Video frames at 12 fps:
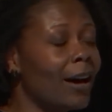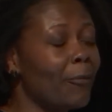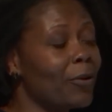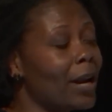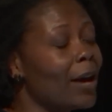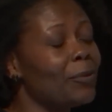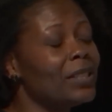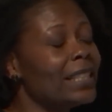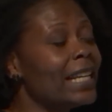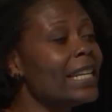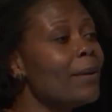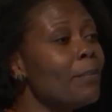what I would
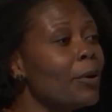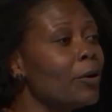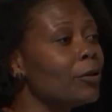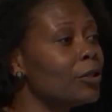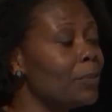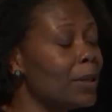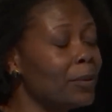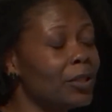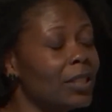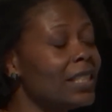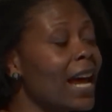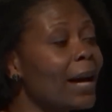say nimble, to be able
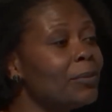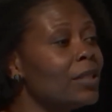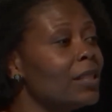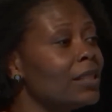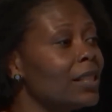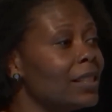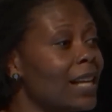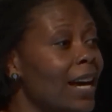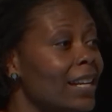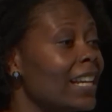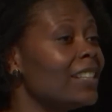to adapt impact to the society